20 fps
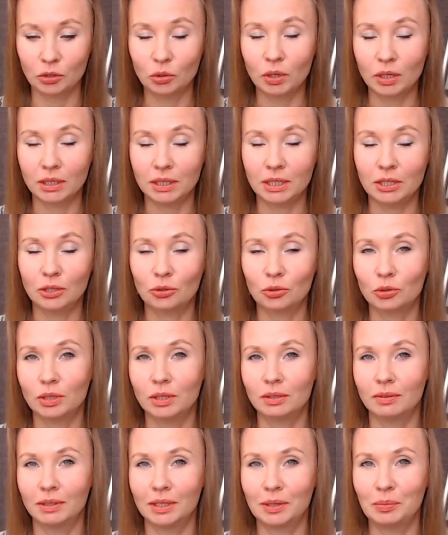to continue to
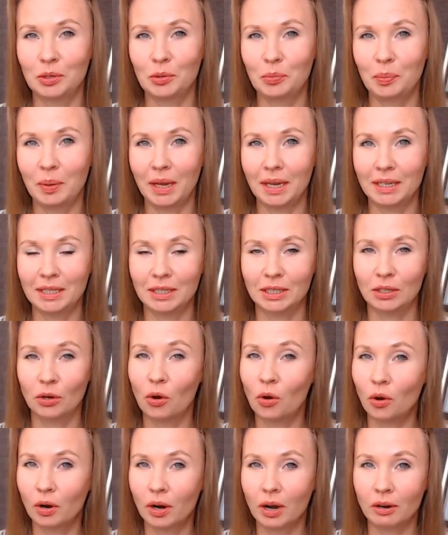develop your painting
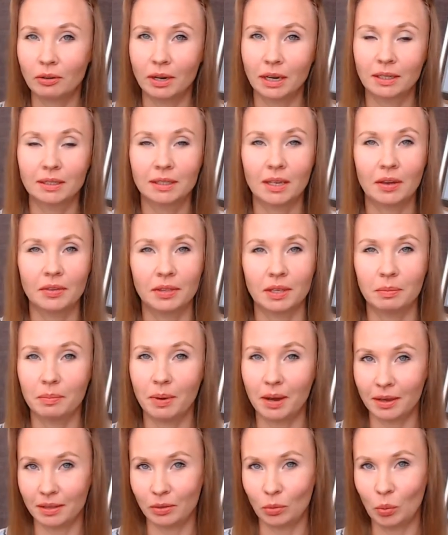or correct something
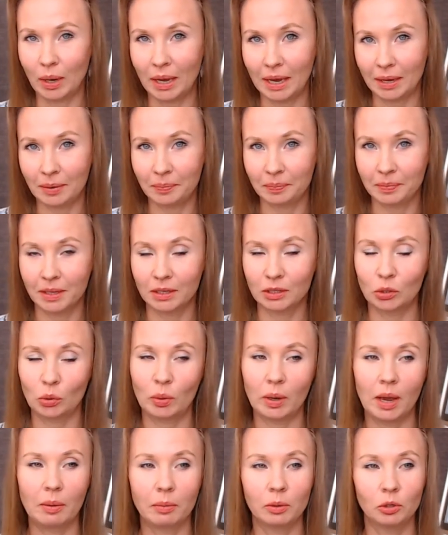by the way so
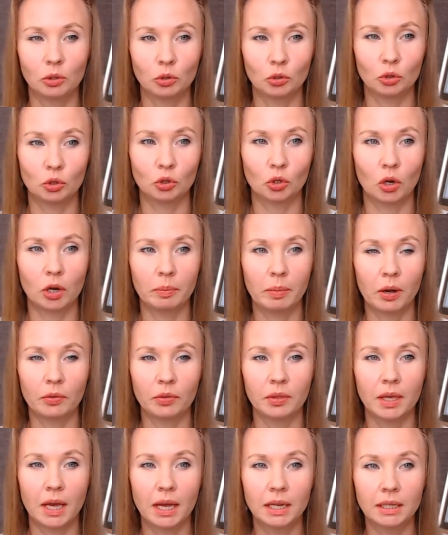I'm going to talk
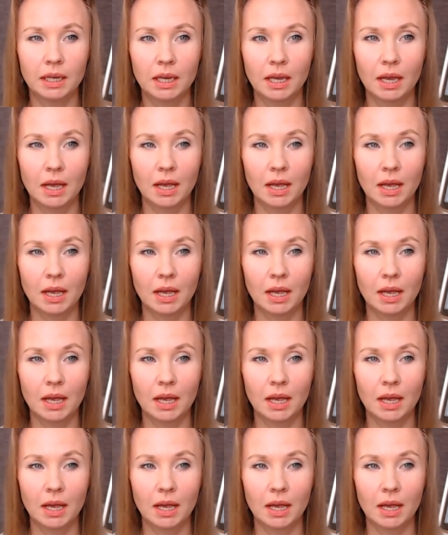about that